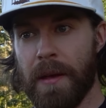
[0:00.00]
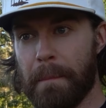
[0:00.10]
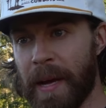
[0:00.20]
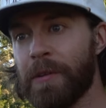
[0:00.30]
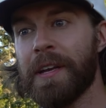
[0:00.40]

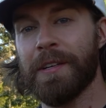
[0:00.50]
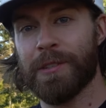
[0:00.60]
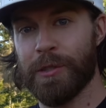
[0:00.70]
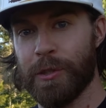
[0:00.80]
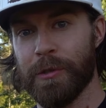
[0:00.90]
Michael
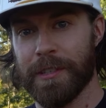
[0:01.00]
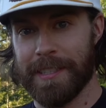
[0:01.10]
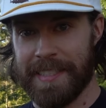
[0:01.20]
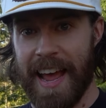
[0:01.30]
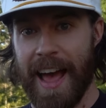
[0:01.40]
Anderson
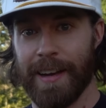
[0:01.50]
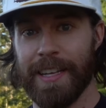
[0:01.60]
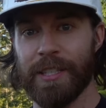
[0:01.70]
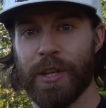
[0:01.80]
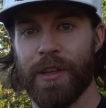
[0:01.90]
Jr.'s dad
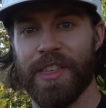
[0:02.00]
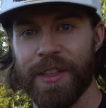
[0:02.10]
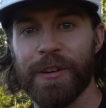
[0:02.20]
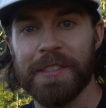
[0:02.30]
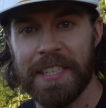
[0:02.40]
is
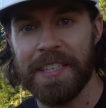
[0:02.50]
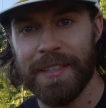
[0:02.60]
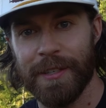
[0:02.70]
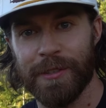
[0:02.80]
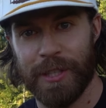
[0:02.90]
13
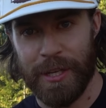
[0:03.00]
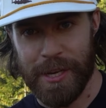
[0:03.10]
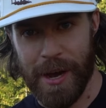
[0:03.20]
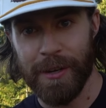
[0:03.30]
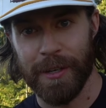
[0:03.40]
years
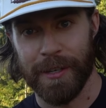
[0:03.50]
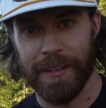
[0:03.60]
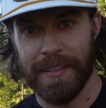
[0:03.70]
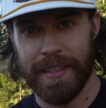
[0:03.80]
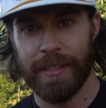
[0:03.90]

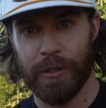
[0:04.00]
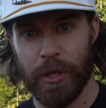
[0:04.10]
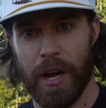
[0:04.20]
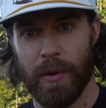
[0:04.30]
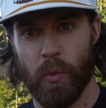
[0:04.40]
younger than
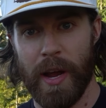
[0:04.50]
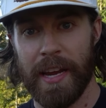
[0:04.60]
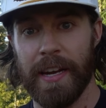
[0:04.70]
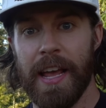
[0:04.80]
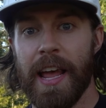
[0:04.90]
John
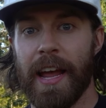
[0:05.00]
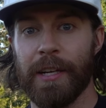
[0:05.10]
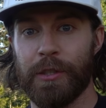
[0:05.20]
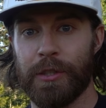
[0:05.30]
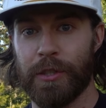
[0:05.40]
Wayne,
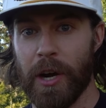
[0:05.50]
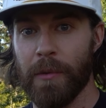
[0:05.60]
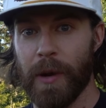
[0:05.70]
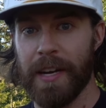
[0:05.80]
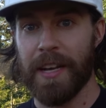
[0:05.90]
and John
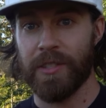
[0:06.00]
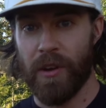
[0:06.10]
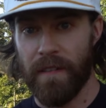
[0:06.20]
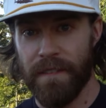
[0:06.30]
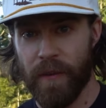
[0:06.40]
Wayne has
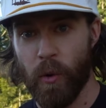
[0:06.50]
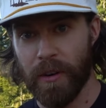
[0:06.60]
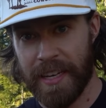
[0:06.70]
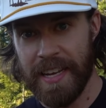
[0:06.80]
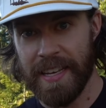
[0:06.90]

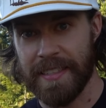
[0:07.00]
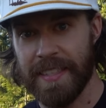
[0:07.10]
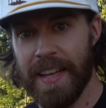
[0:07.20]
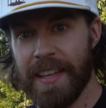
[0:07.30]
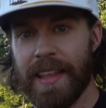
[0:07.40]
4 kids
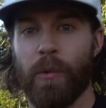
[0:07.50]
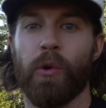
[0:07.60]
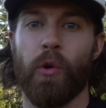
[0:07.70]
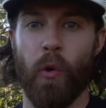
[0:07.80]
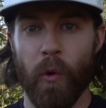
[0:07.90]
that
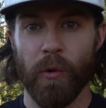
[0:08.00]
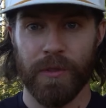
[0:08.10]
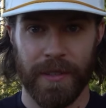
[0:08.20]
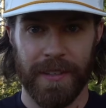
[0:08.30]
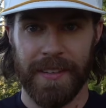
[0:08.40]
were
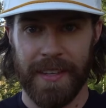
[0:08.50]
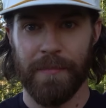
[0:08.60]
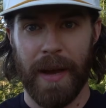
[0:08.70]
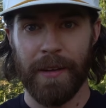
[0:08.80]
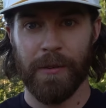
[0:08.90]
older than
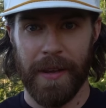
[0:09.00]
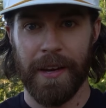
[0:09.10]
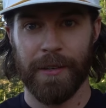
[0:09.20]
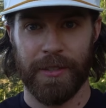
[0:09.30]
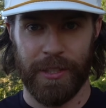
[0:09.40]
Michael
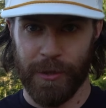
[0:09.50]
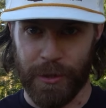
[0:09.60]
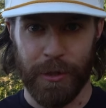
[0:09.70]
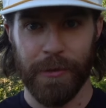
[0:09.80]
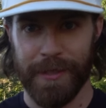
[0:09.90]
Anderson
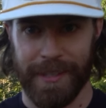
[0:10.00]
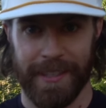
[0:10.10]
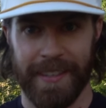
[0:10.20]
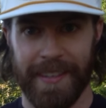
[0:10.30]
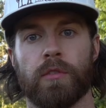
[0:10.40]
Jr.